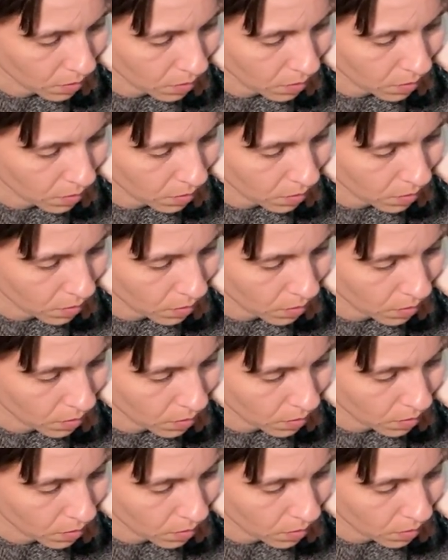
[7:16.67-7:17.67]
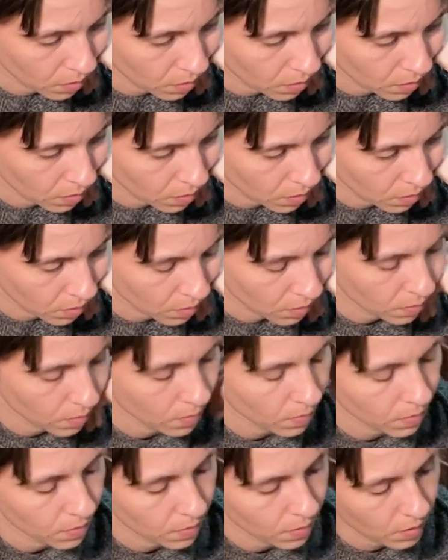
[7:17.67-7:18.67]

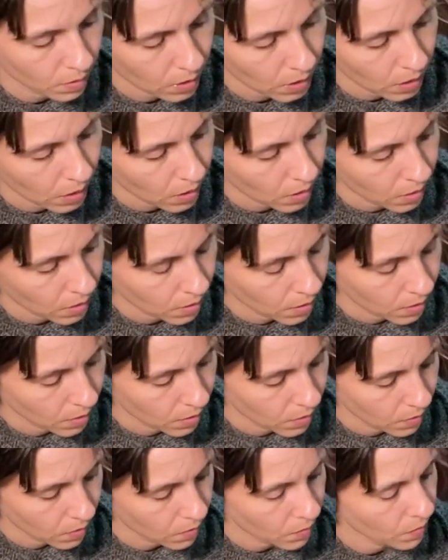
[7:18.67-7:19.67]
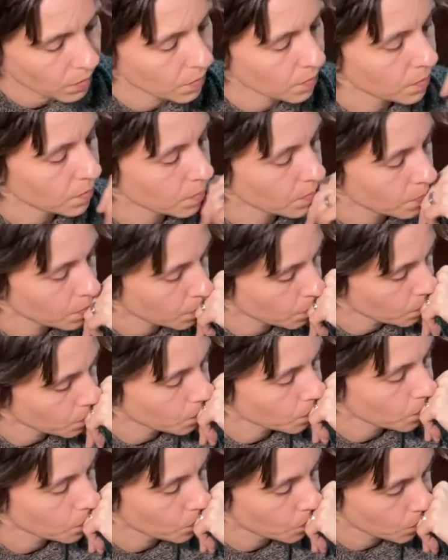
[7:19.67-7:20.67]

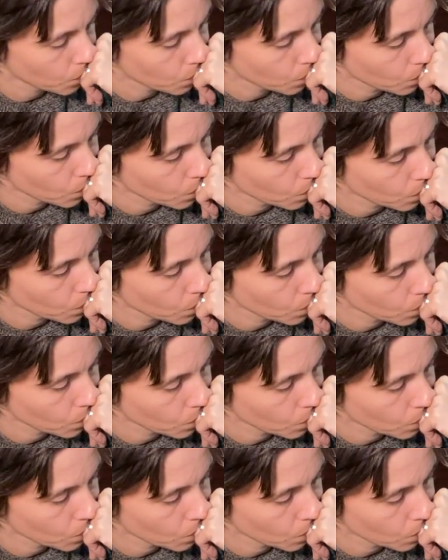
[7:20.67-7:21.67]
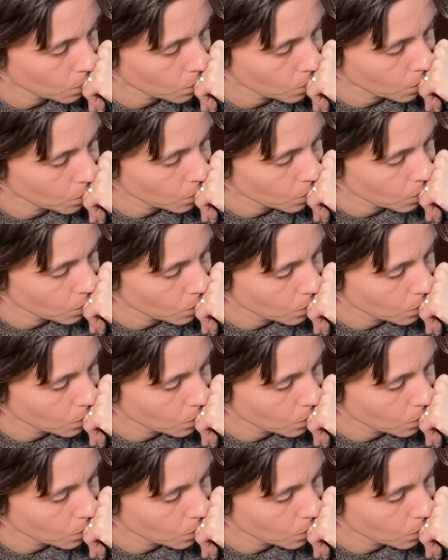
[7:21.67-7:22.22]
No one is speaking in this clip.